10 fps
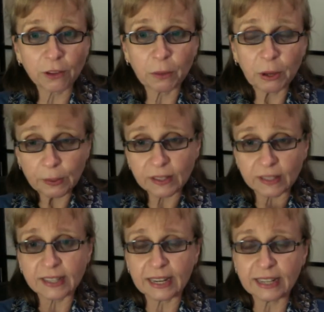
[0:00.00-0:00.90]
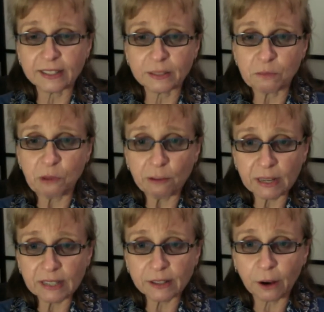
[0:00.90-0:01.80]
So because I said his
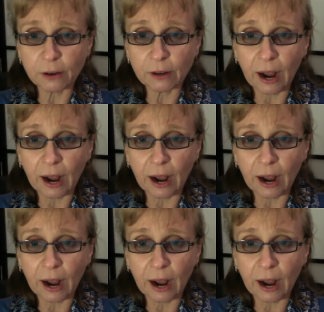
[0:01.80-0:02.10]
movement is so